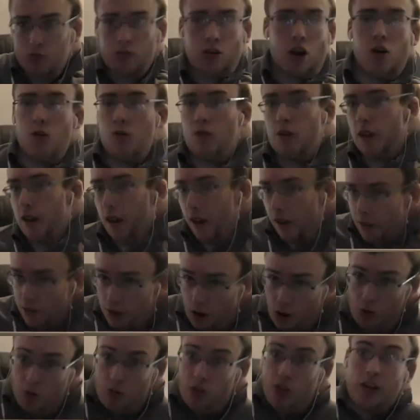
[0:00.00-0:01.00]
Tony, I
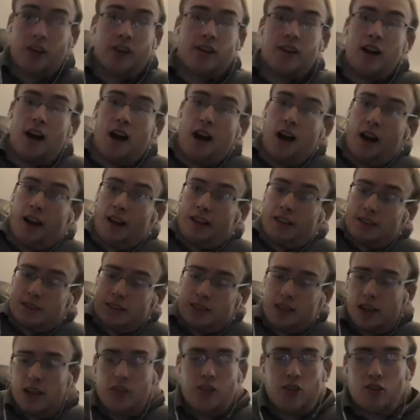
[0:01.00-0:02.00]
know this guy,
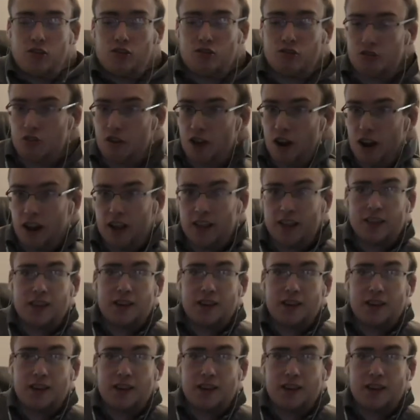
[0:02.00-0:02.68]
Stephen Strange.